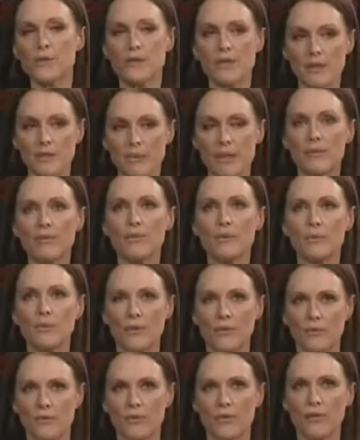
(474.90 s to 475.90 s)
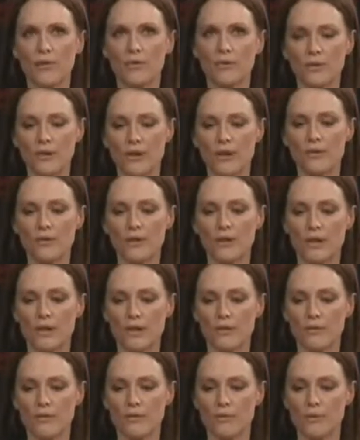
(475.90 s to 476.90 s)
independent film they're very,
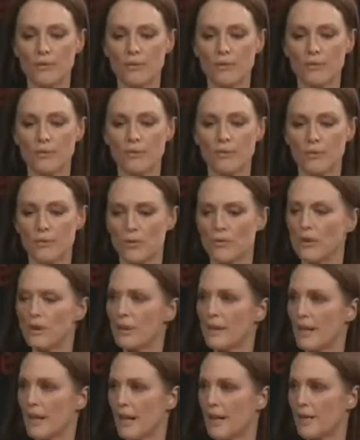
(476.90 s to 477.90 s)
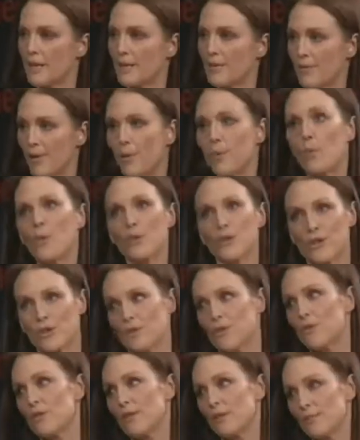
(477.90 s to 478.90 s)
very review driven and awards
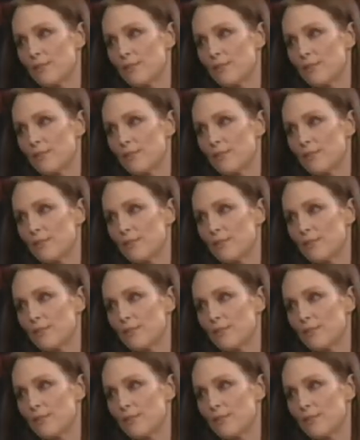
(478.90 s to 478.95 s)
driven.